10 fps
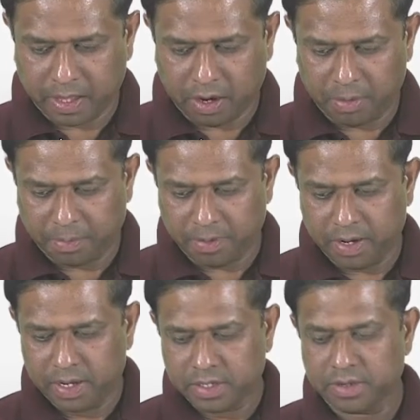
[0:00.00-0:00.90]
output.
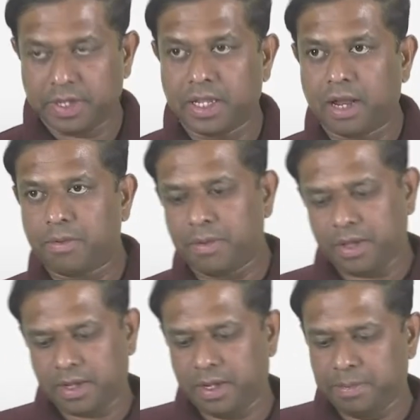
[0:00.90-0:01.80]
So in that
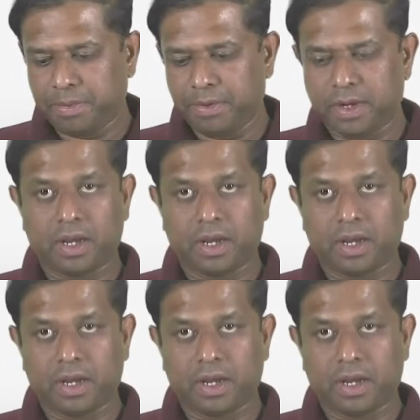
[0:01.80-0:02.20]
way, input